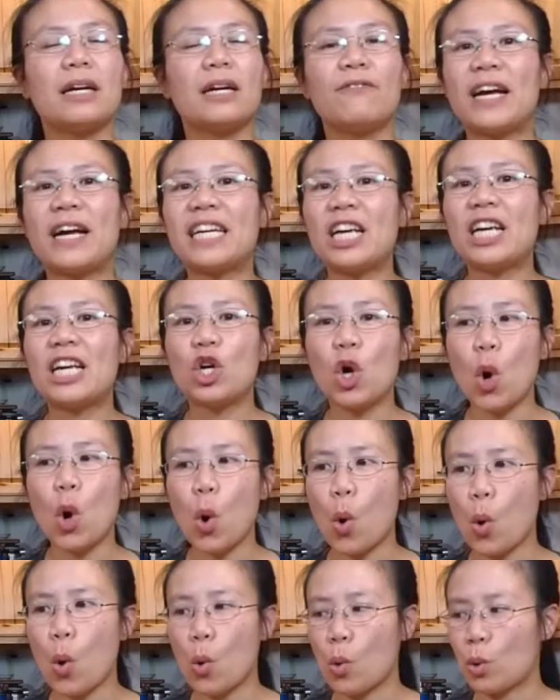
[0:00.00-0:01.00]
fighting
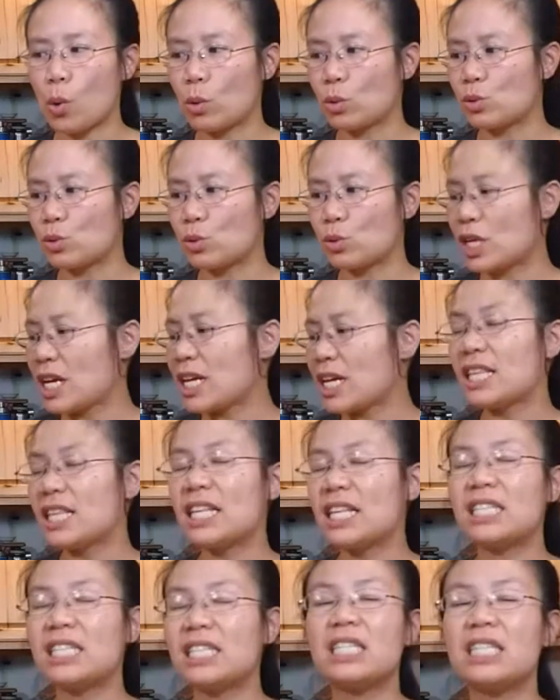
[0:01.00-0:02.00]
colds.
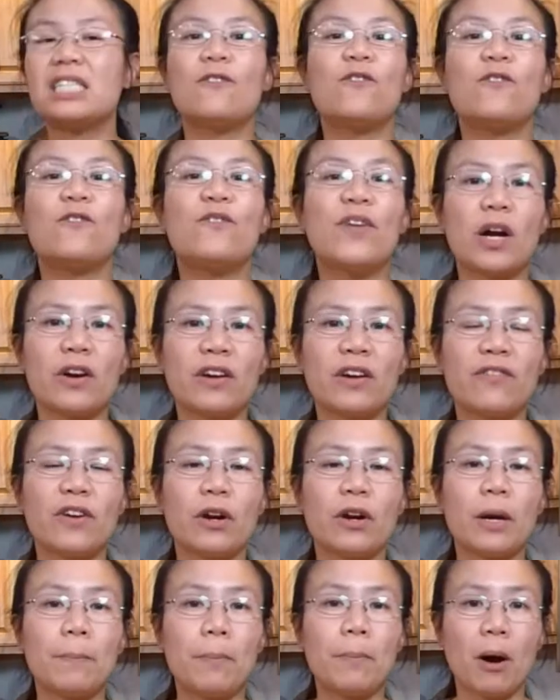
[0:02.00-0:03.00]
This is a very,
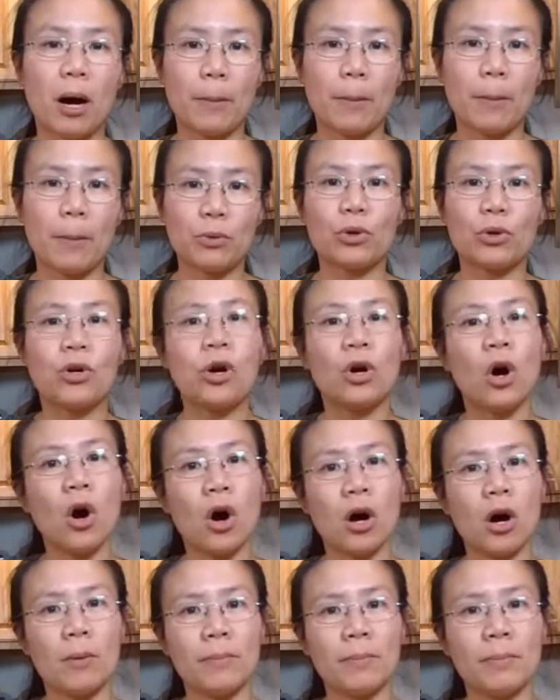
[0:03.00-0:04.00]
very popular,
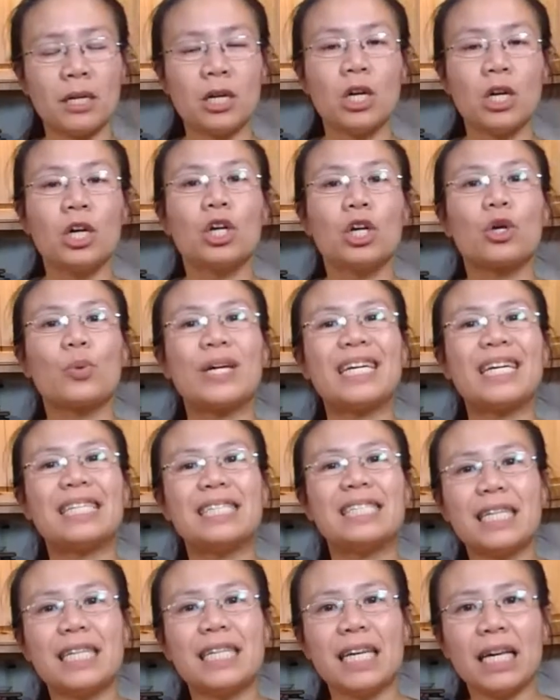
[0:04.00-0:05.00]
common green
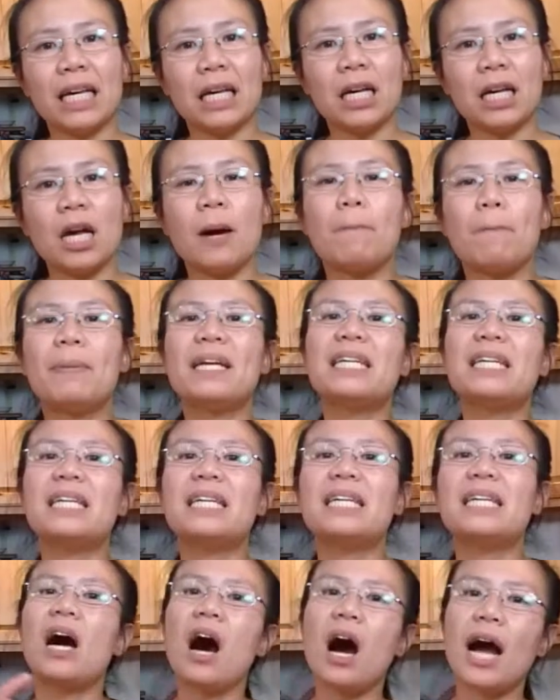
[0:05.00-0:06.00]
tea, but is
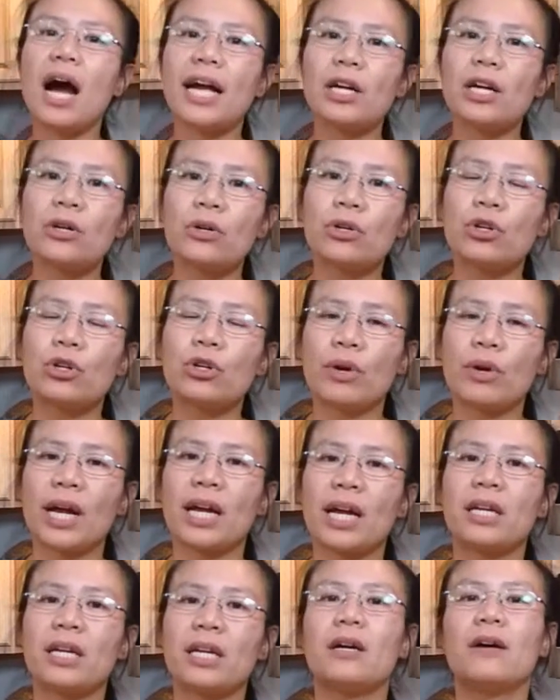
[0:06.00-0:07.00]
a higher
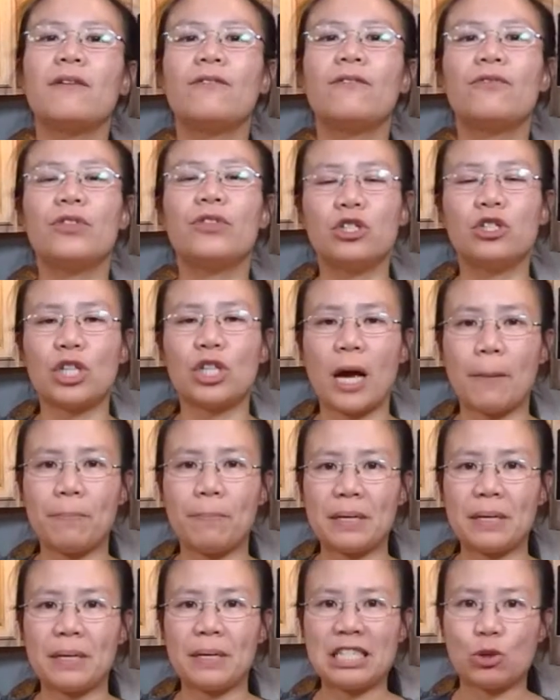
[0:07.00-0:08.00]
grade of the
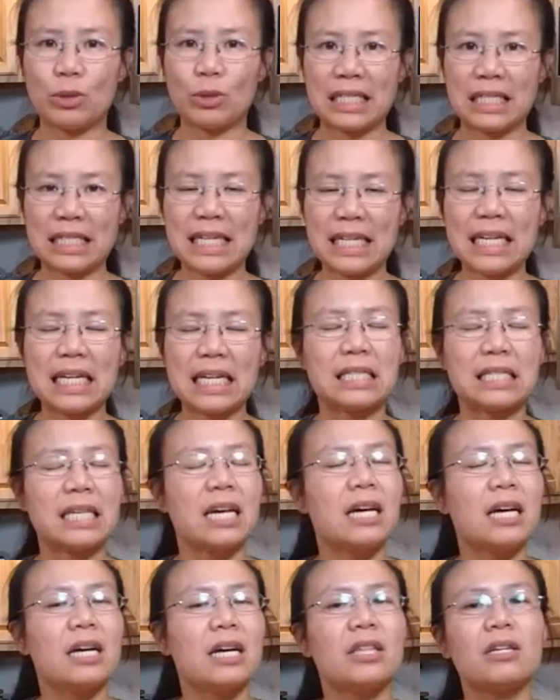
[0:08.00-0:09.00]
Japanese green teas.
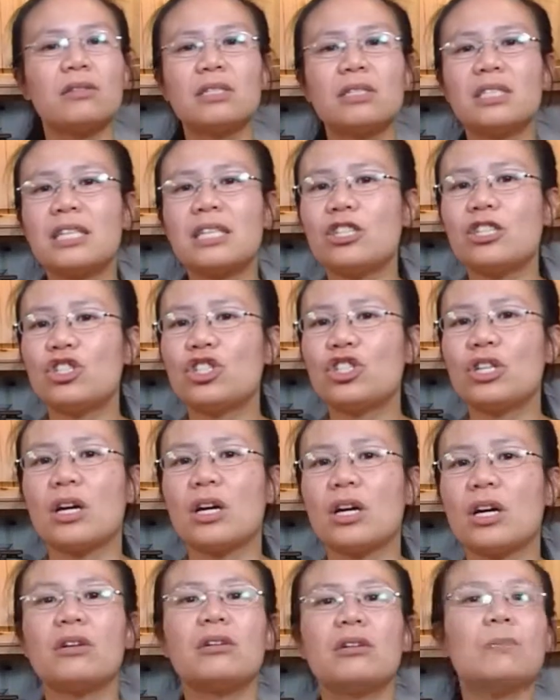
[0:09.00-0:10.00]
There's Sencha,
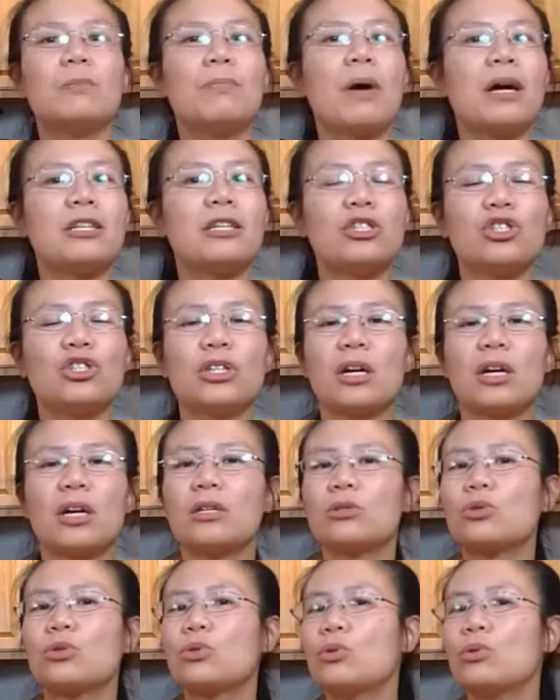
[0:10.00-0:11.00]
there's Bansha,
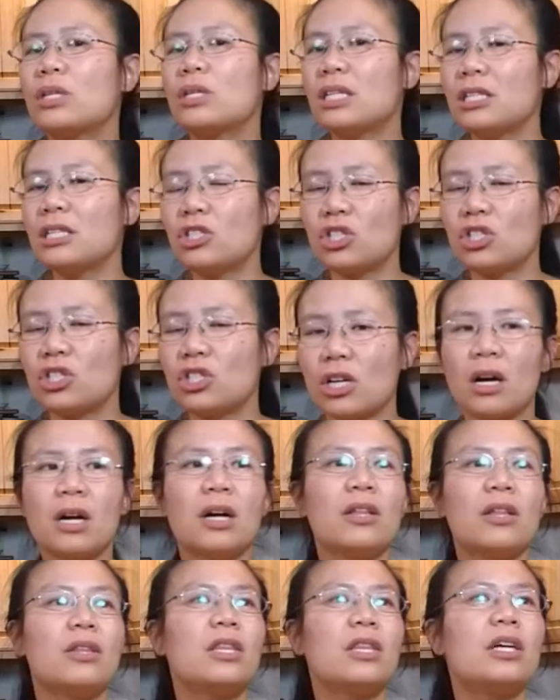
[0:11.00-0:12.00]
there's Kokicha,
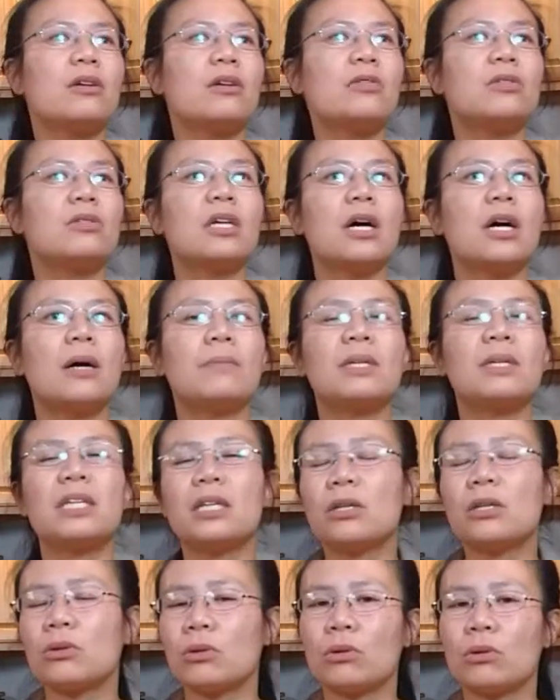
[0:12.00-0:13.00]
there's
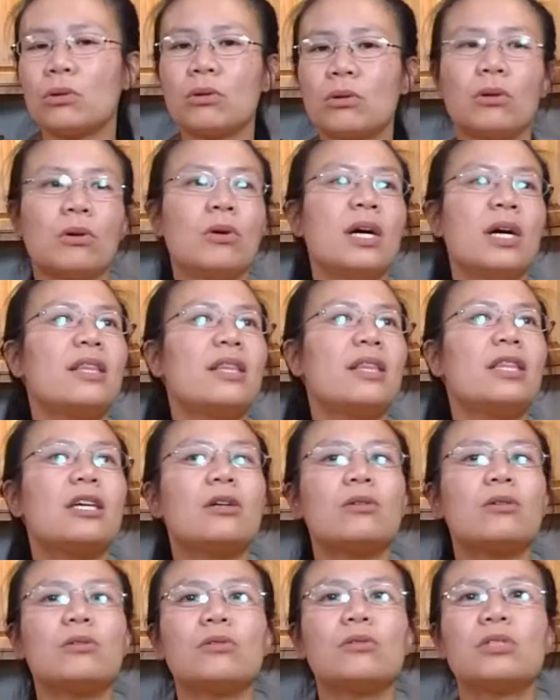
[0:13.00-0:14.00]
Giroko,
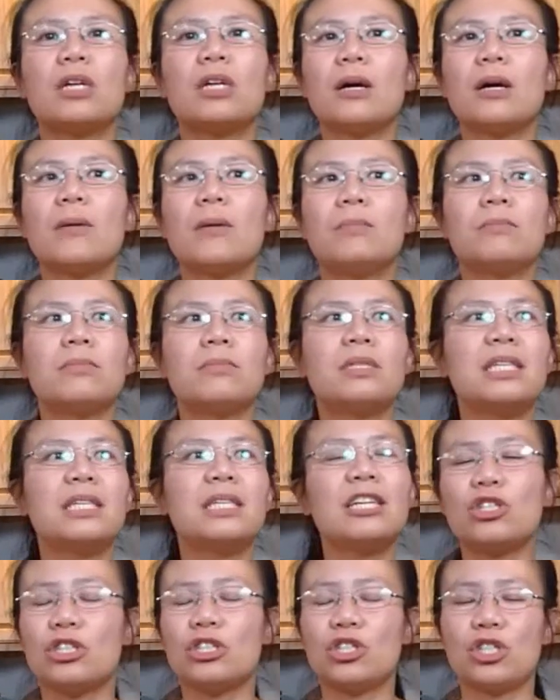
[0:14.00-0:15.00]
there's
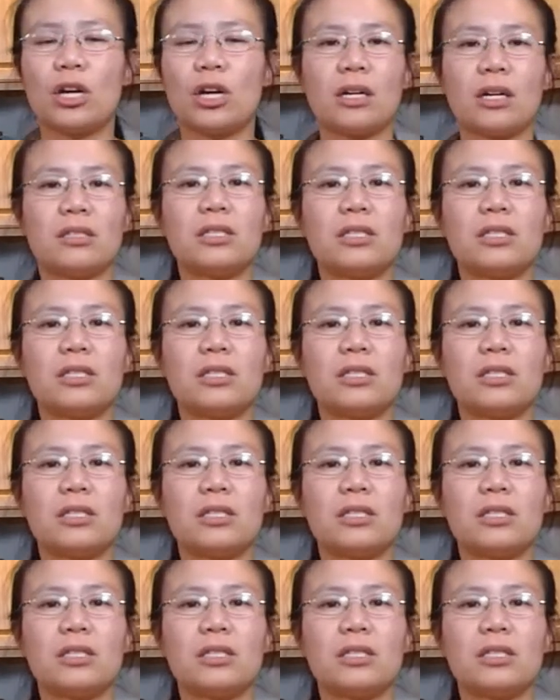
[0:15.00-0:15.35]
Senchicha.